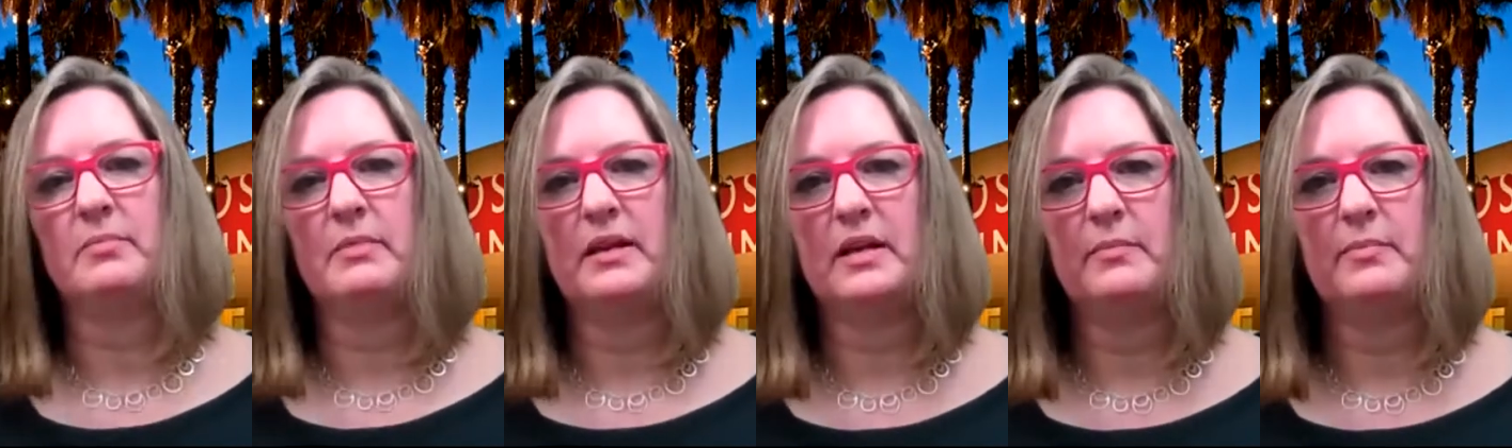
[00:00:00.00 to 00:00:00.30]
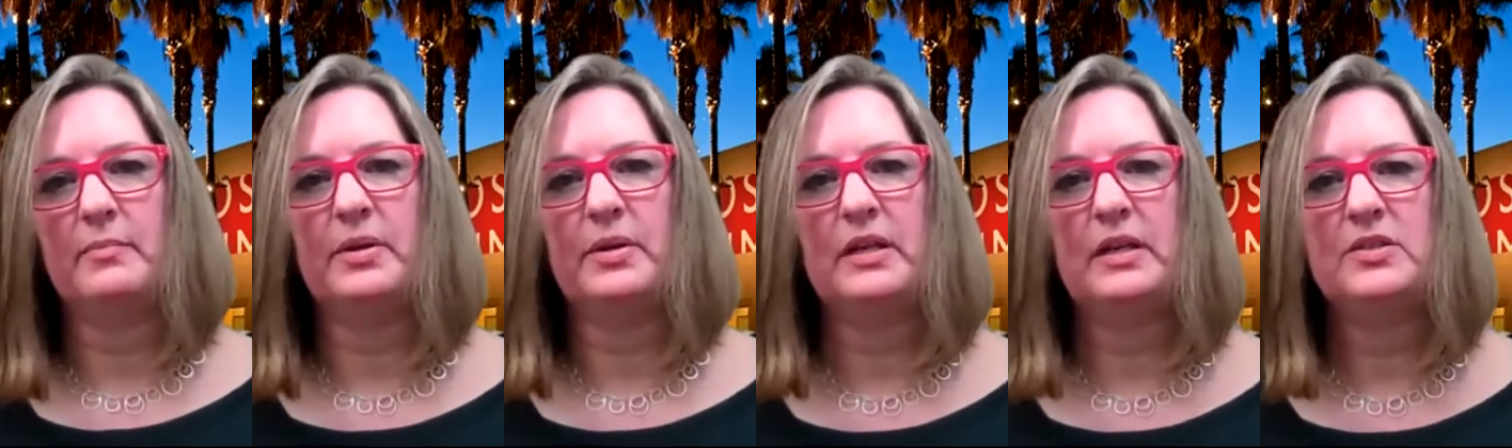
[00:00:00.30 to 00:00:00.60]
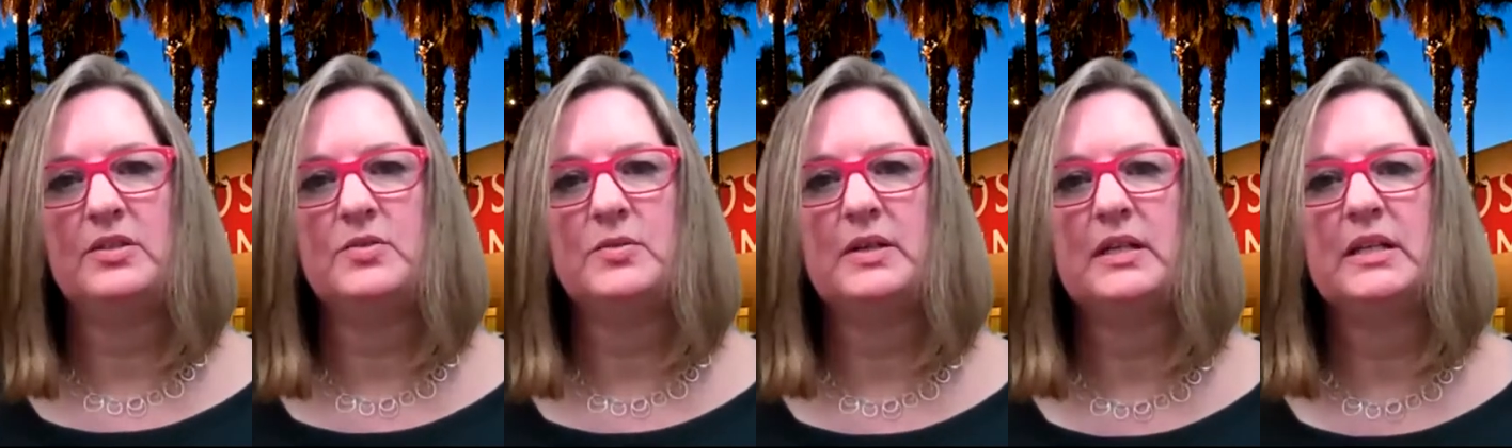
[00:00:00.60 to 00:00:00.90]
money put
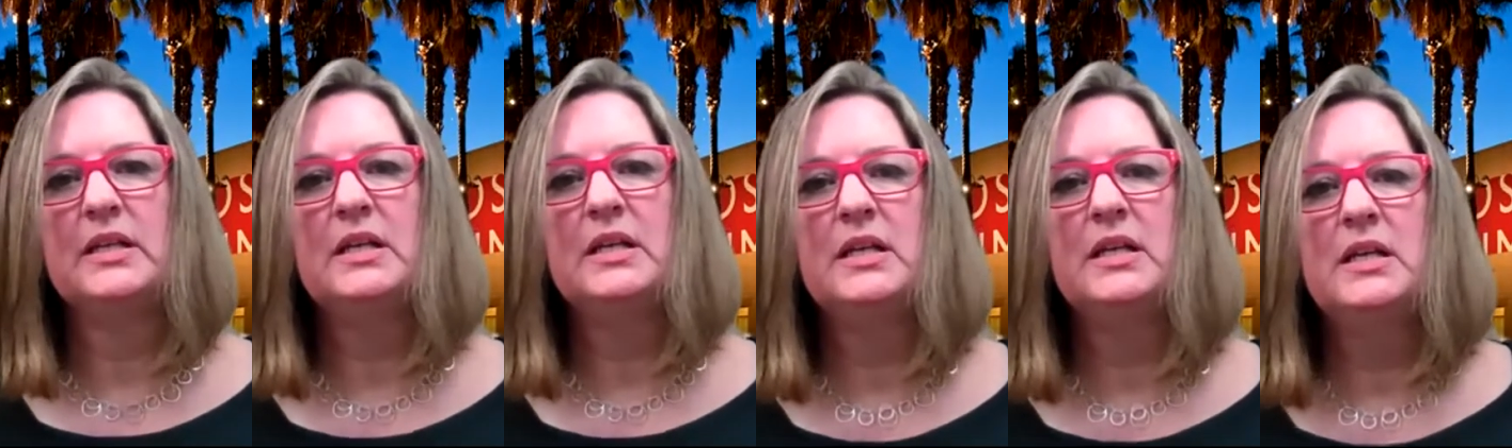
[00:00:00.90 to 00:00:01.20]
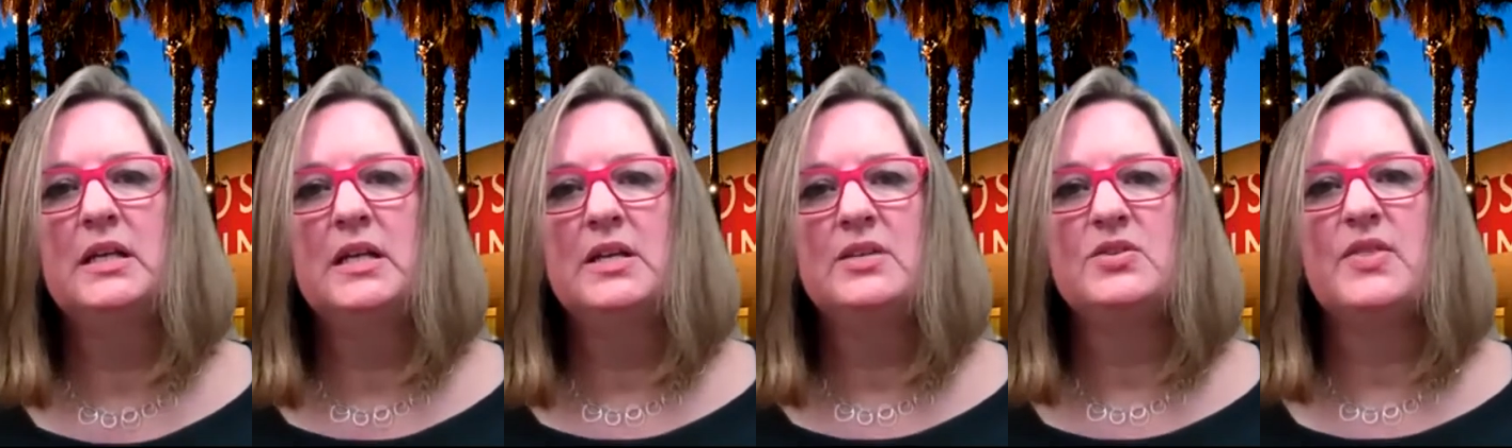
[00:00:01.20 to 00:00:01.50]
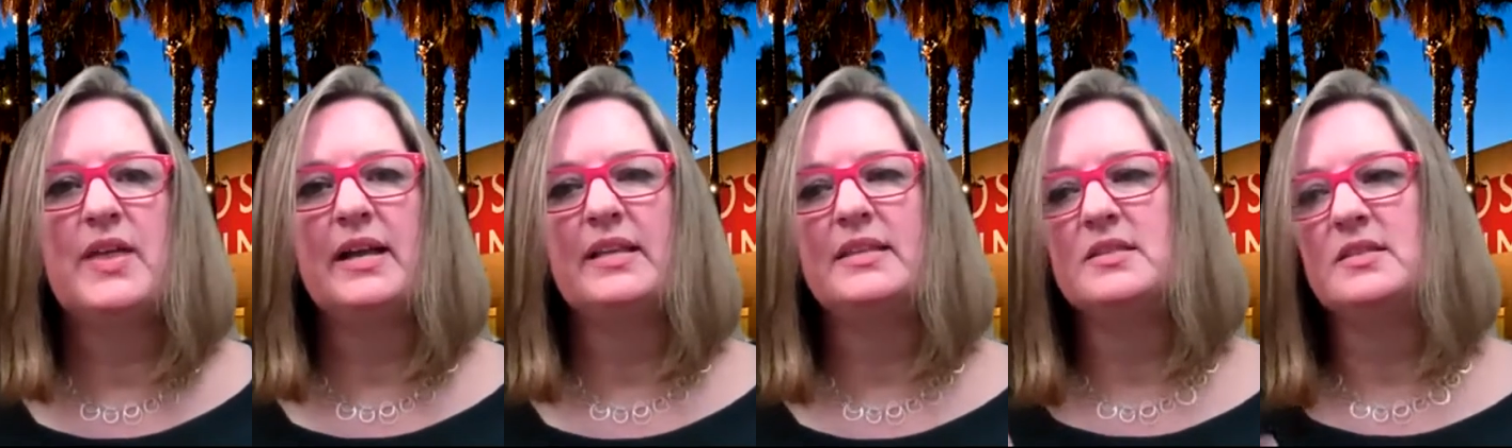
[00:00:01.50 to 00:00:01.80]
into it. So
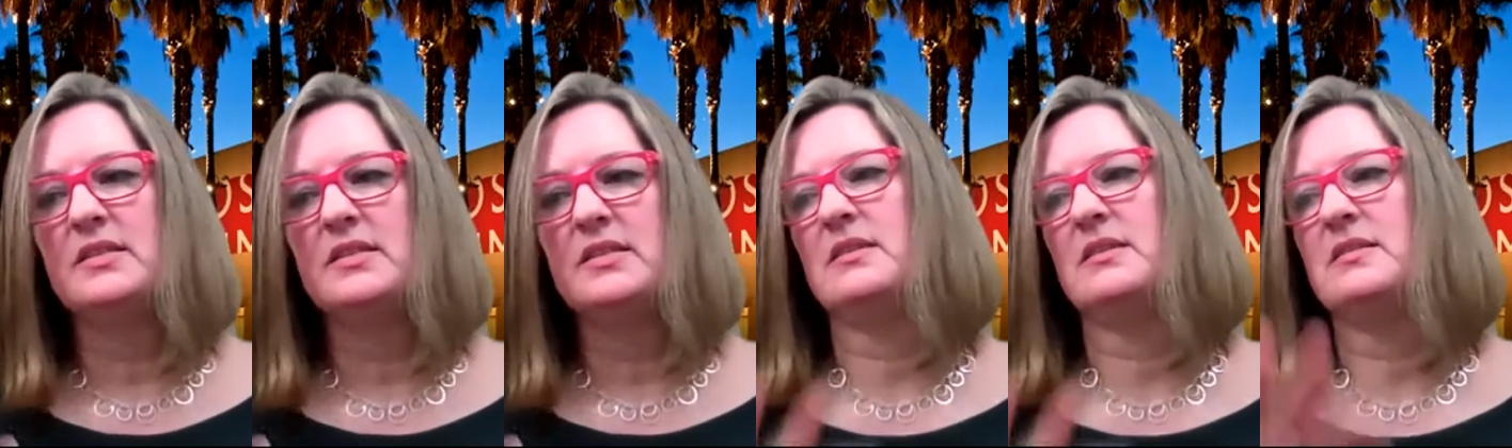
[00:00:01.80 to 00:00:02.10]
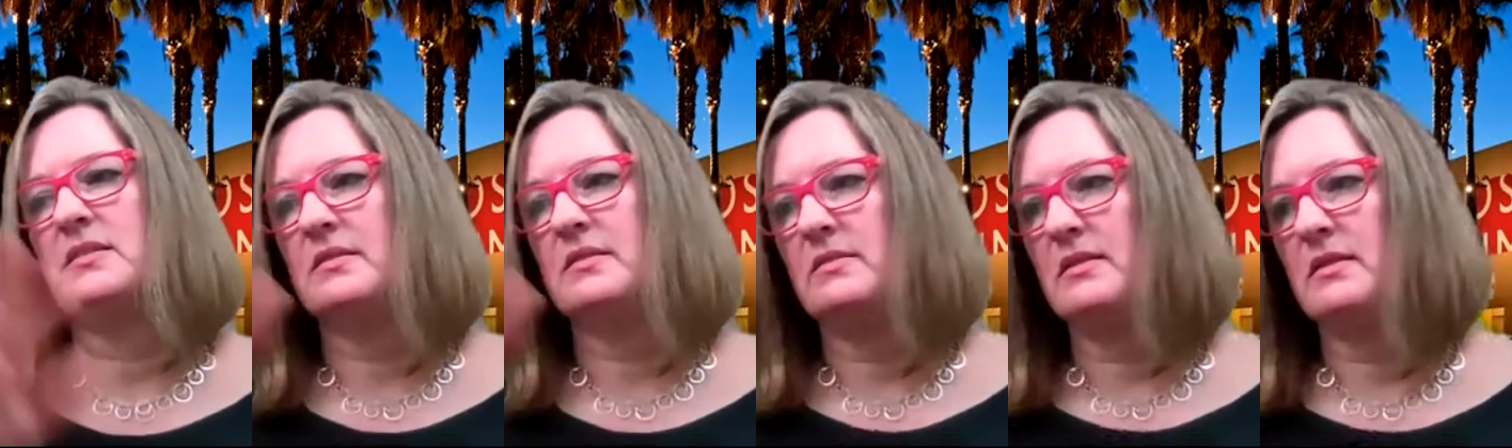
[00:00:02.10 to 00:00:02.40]
that's this